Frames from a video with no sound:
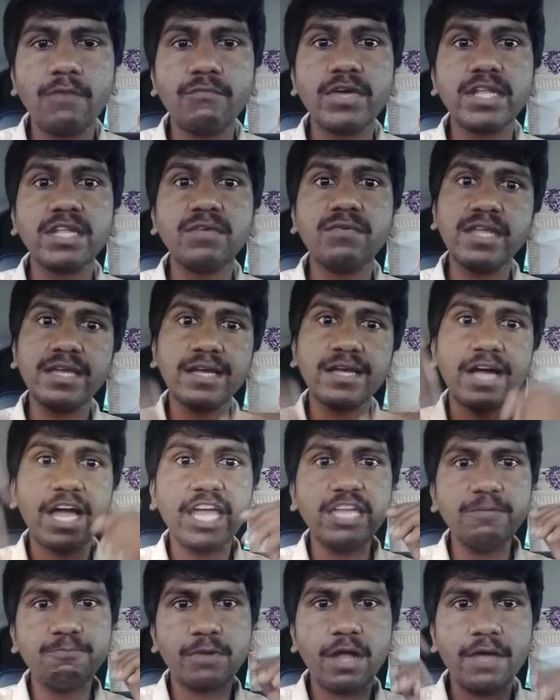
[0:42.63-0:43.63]
very very
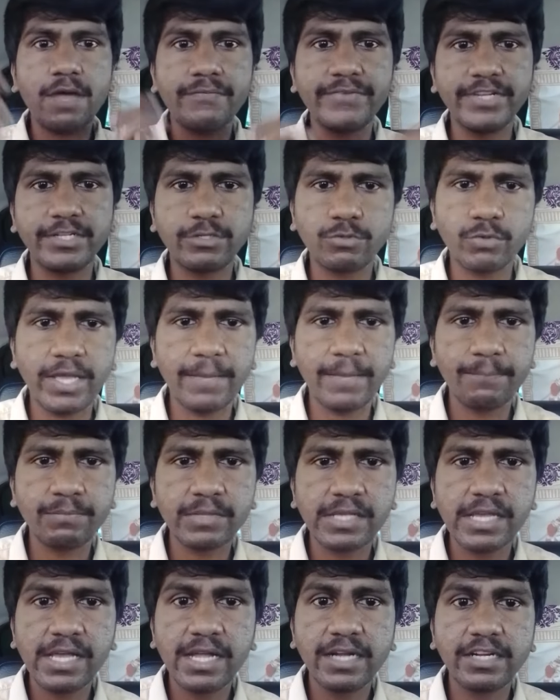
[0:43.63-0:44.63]
high profit today
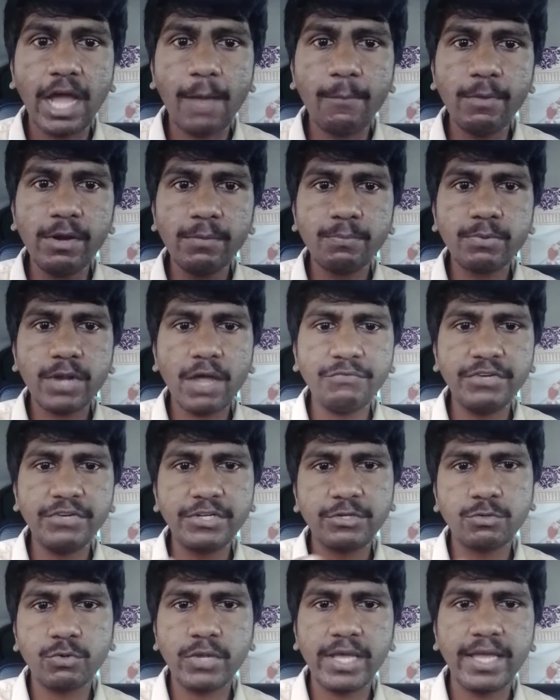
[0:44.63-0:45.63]
double
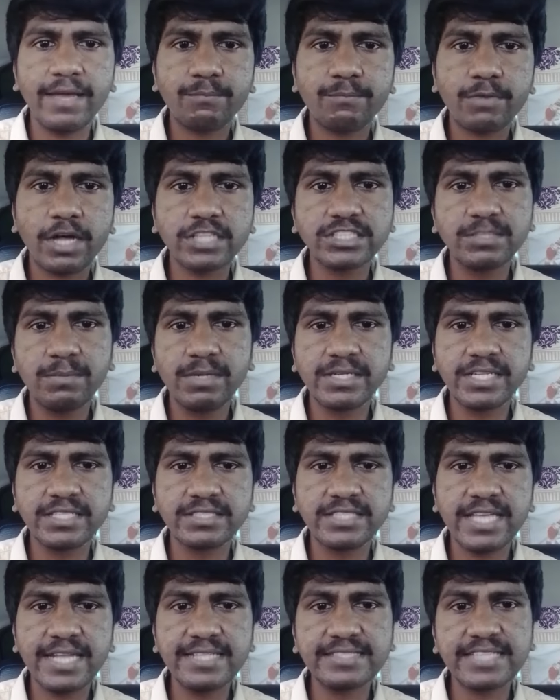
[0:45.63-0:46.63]
profit today possibilities
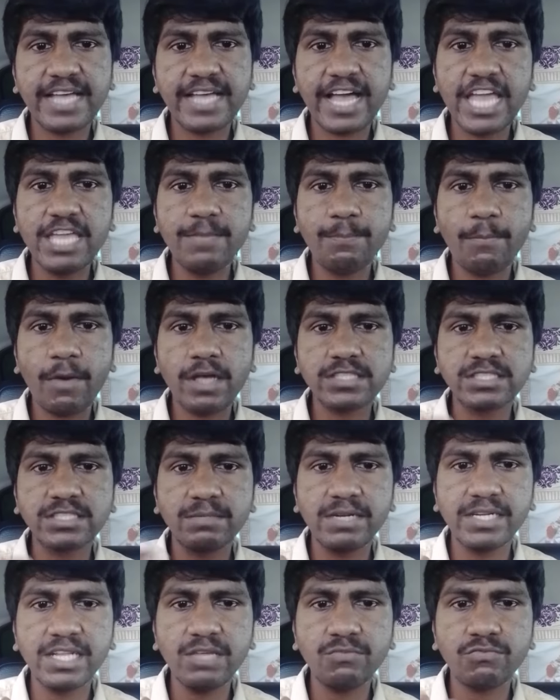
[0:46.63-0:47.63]
there is a high
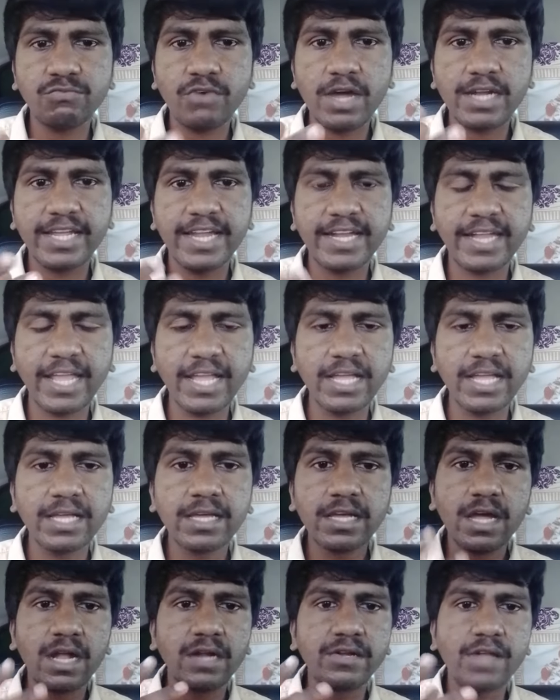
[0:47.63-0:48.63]
possibility for getting
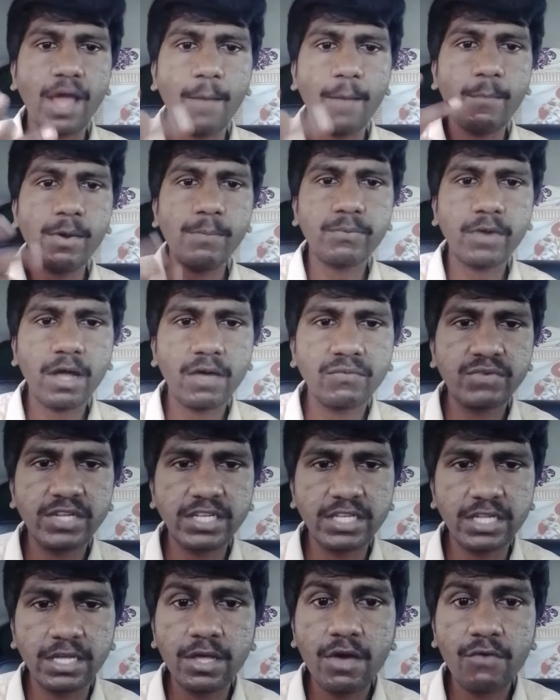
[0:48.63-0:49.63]
double
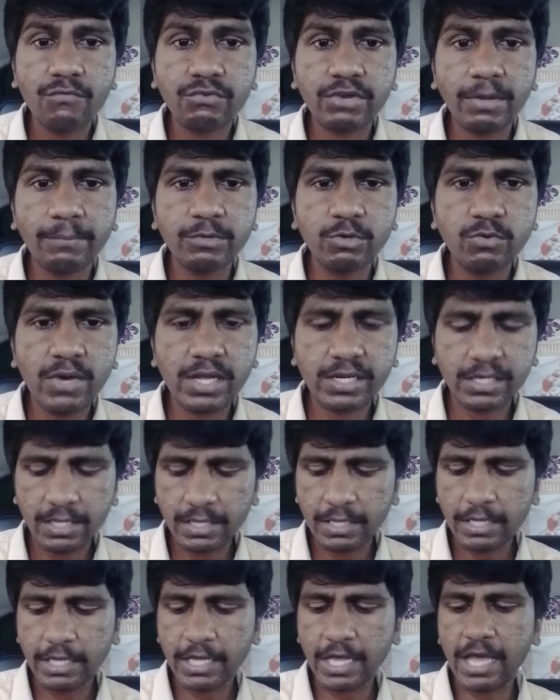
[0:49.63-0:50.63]
profit from your
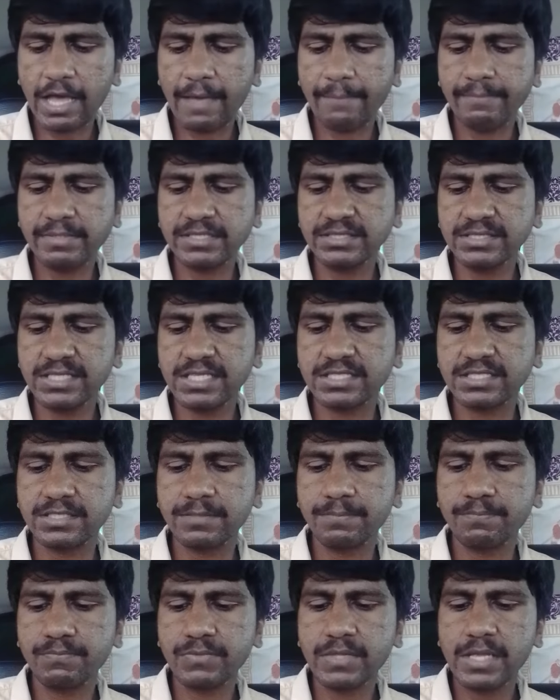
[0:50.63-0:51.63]
uh,
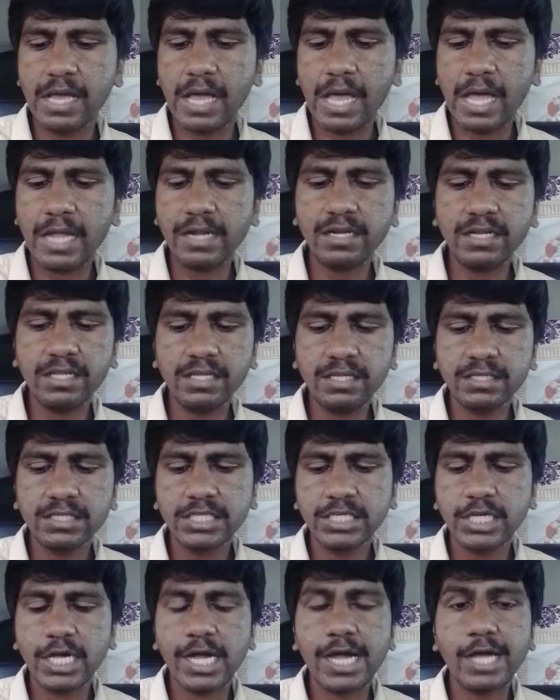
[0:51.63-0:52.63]
business and
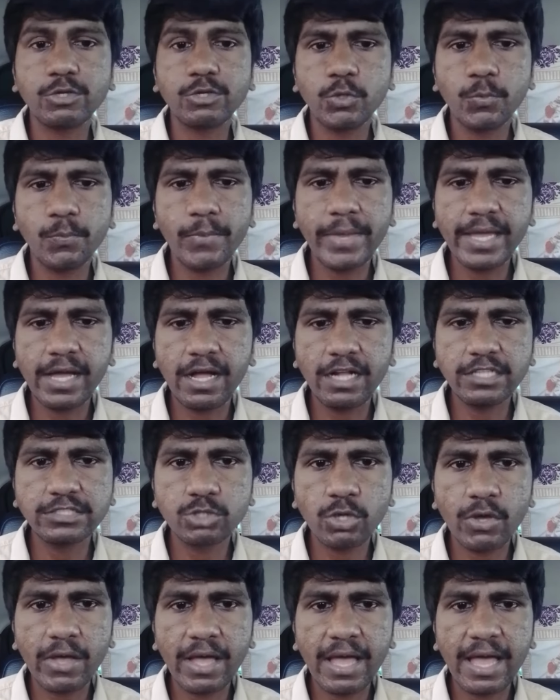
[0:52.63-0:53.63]
uh, you may
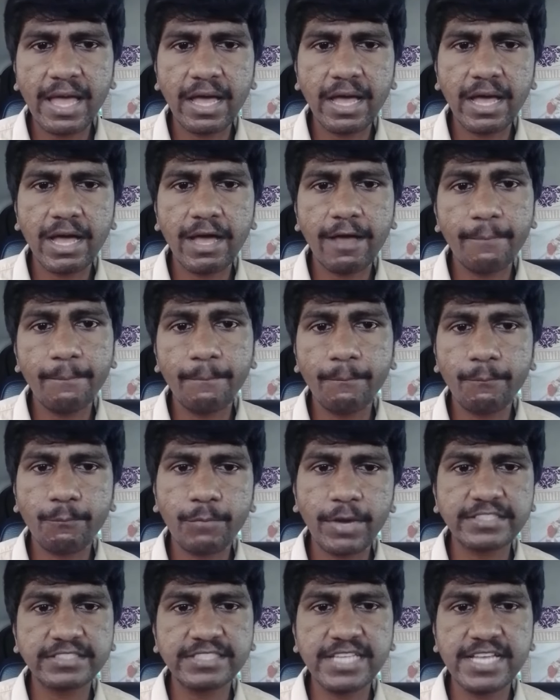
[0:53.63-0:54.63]
also um,
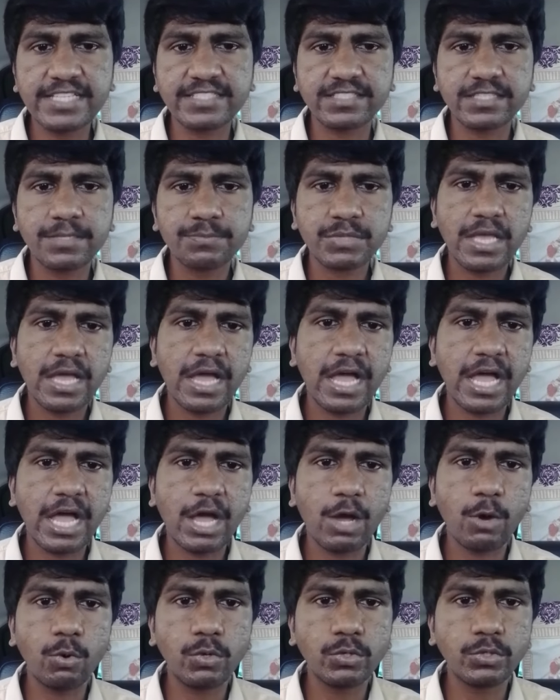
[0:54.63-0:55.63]
purchase
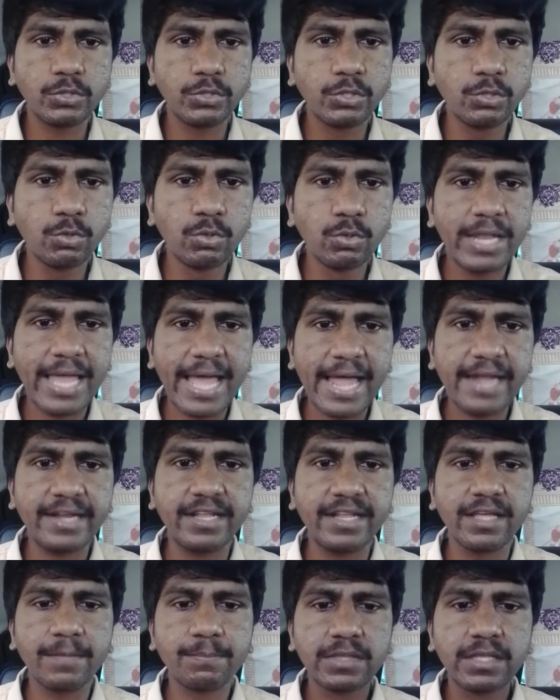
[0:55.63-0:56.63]
new
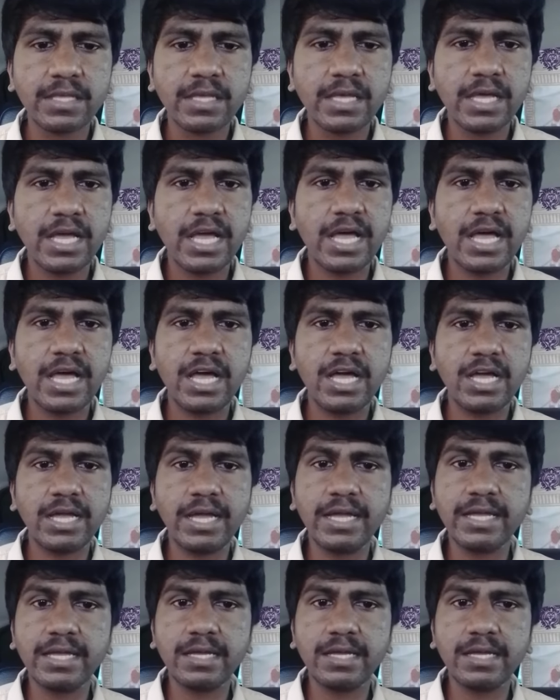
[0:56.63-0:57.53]
land uh,